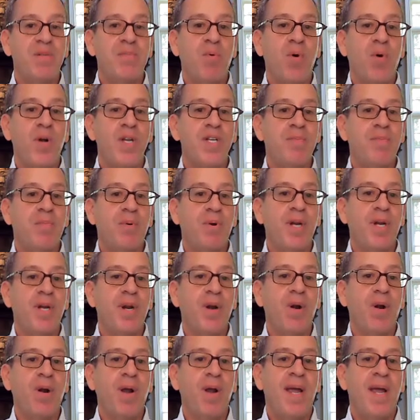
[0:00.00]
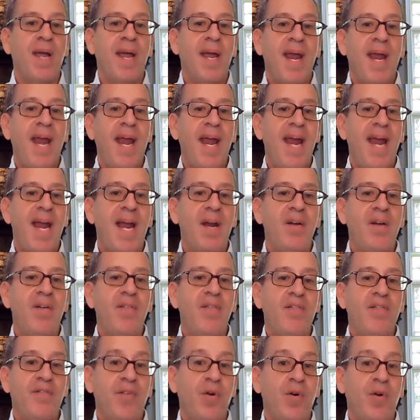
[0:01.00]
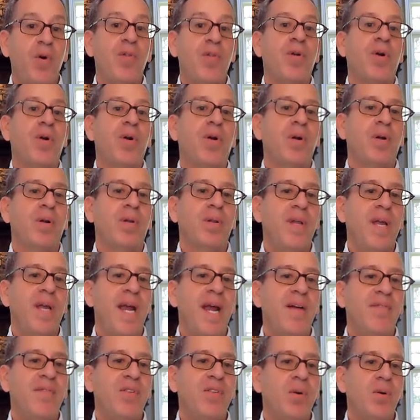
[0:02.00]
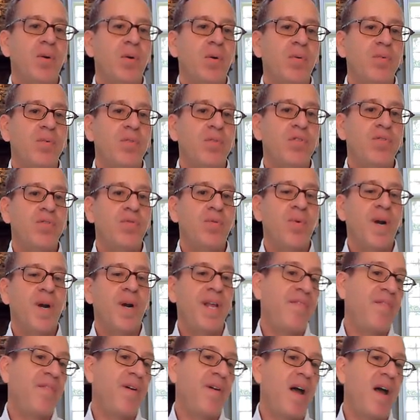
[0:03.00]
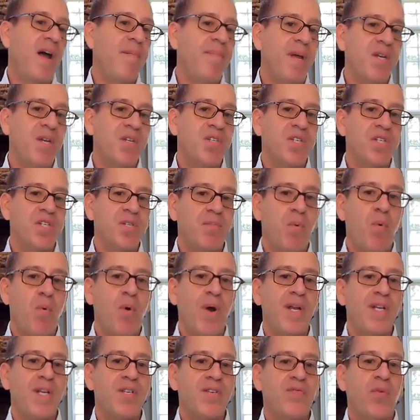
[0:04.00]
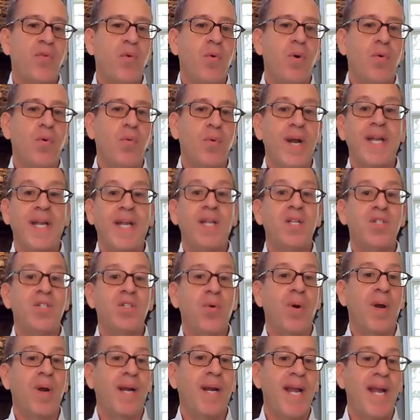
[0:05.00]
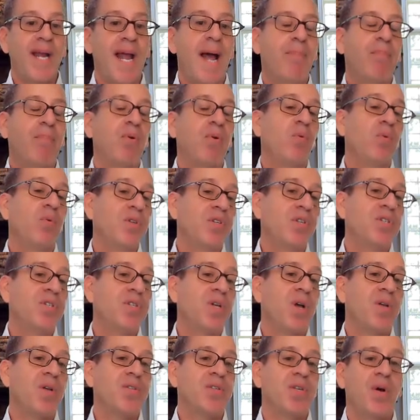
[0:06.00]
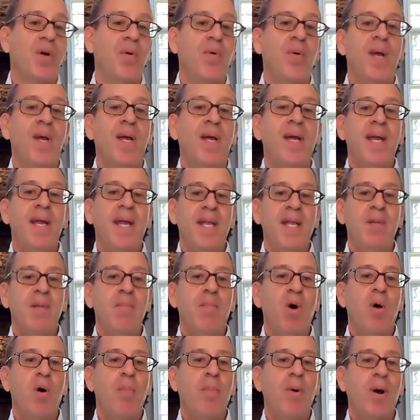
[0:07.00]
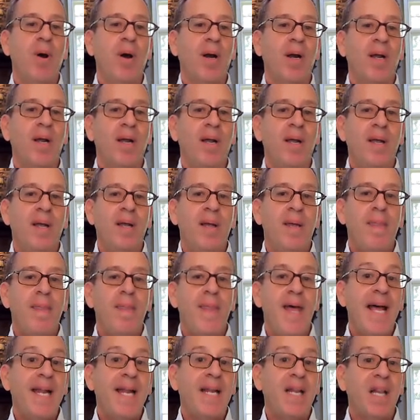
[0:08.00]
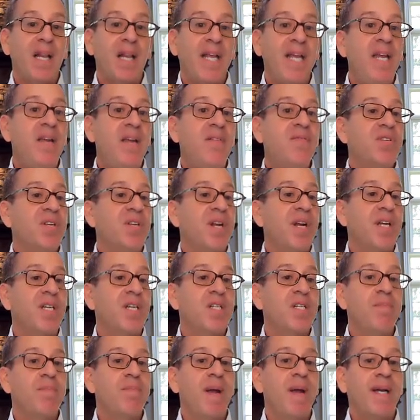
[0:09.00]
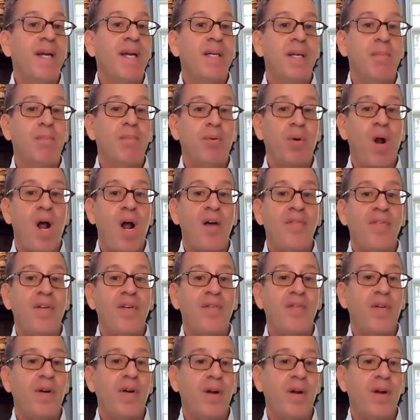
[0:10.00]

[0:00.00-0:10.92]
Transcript: points per year. And further, they have to hold 25 basis points for regulatory capital, which is also in the ballpark. That leaves an expected profit